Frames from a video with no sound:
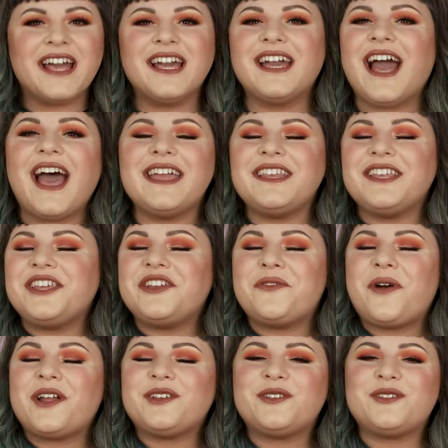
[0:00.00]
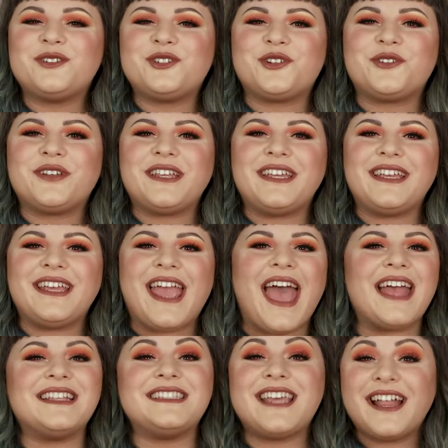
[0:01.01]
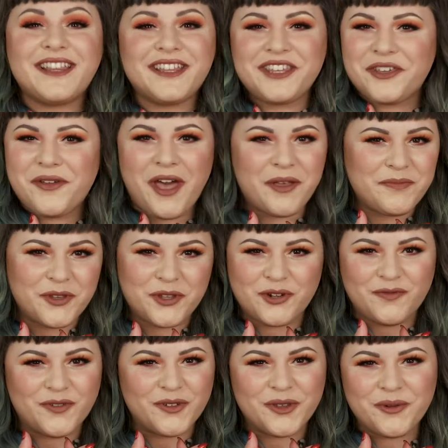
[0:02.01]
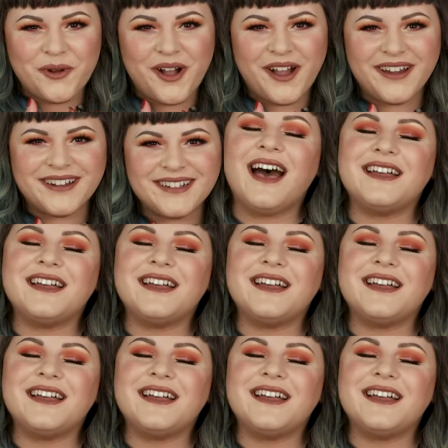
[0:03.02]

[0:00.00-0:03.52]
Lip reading: guiding you on your journey and telling you how beautiful you are.